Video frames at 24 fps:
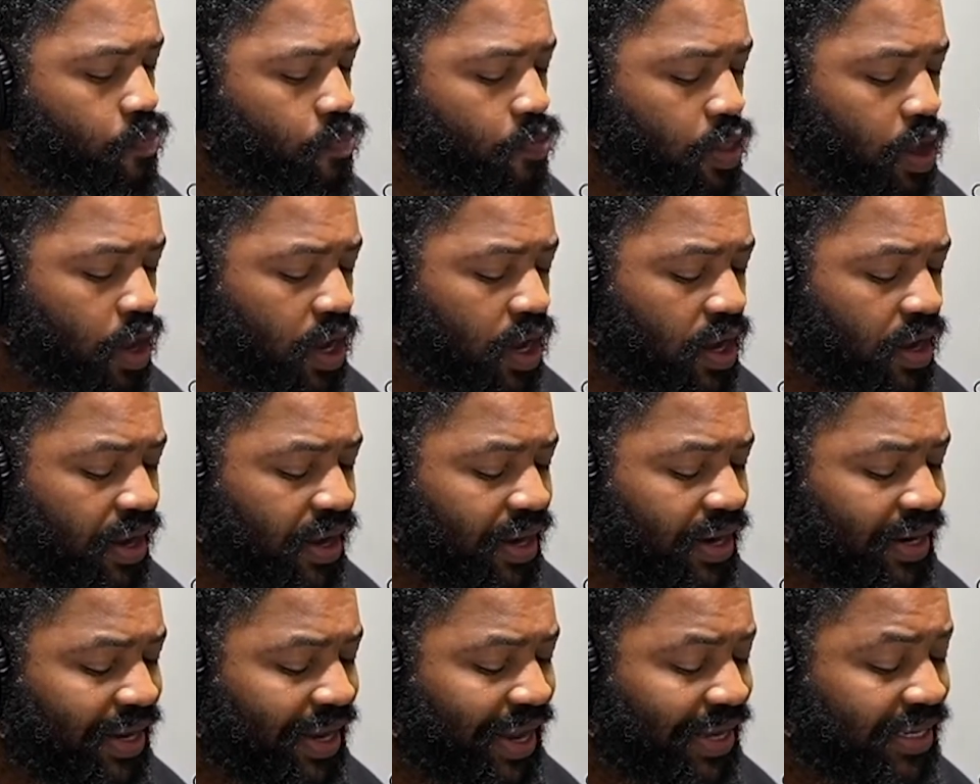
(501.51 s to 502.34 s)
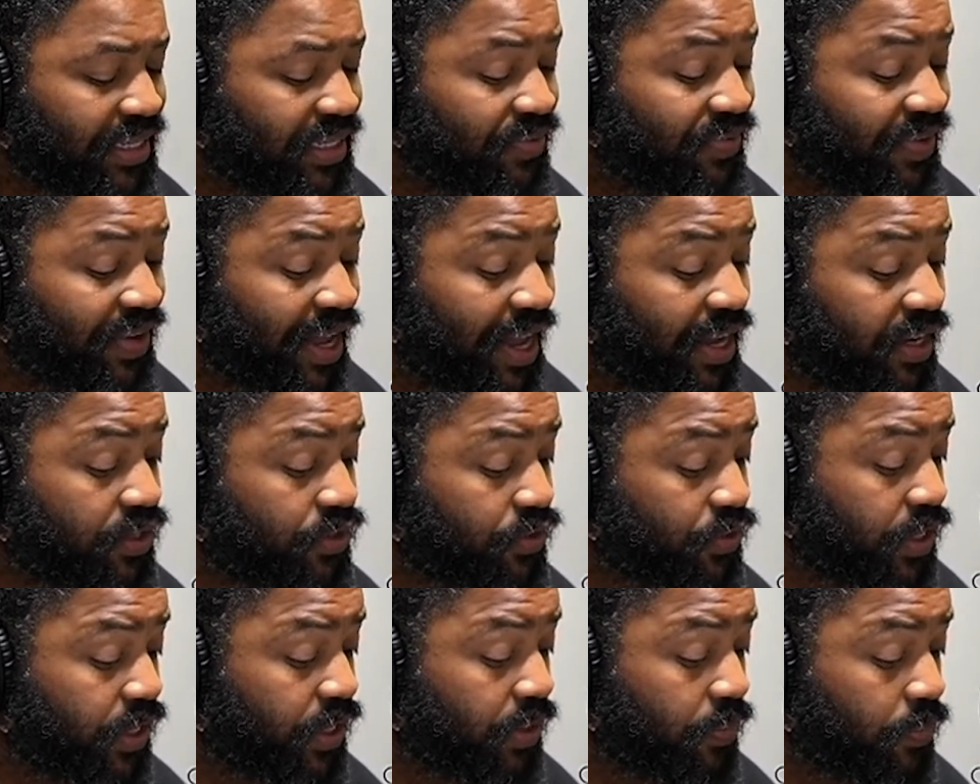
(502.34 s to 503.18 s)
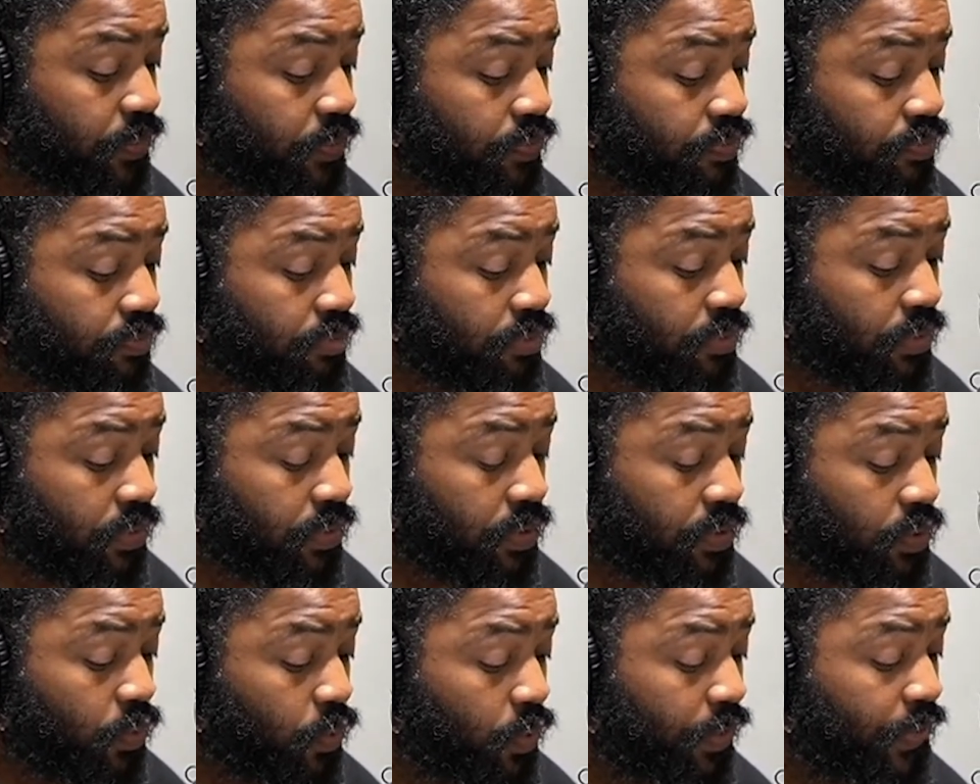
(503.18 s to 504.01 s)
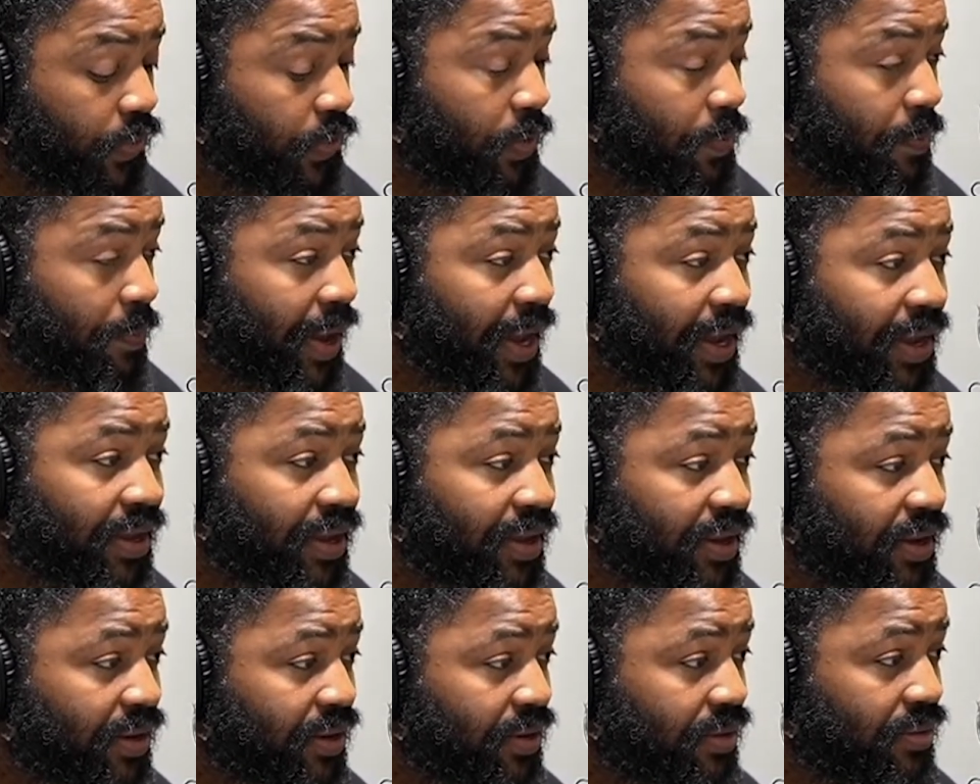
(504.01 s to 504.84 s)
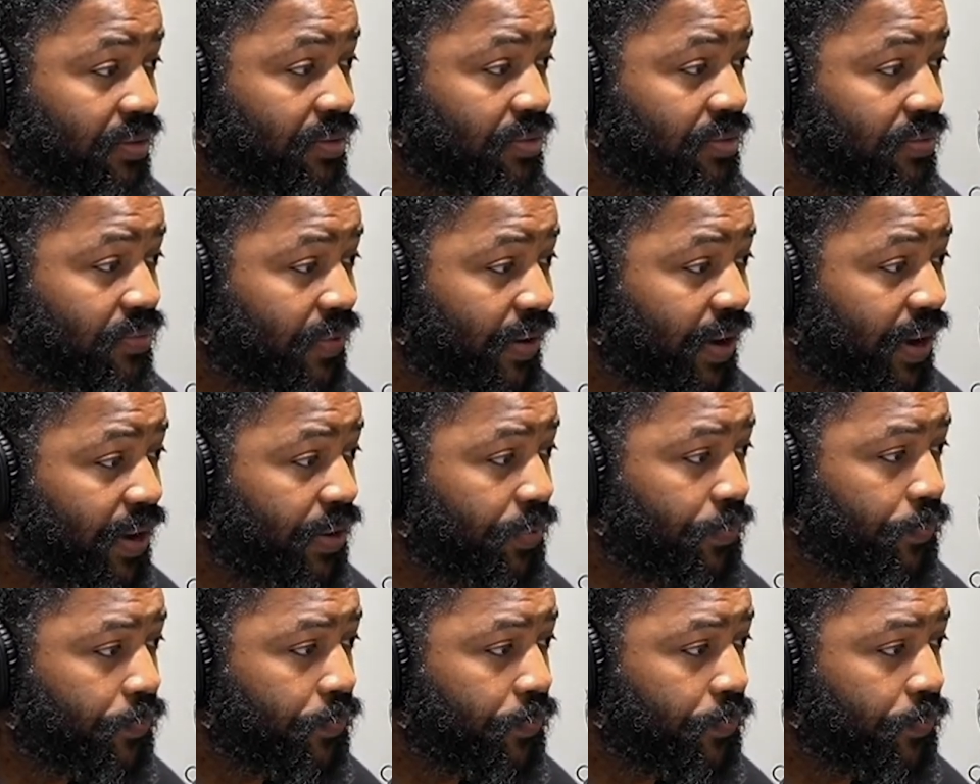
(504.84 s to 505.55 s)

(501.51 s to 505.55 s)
Uh, in case of laundry, what they're making right?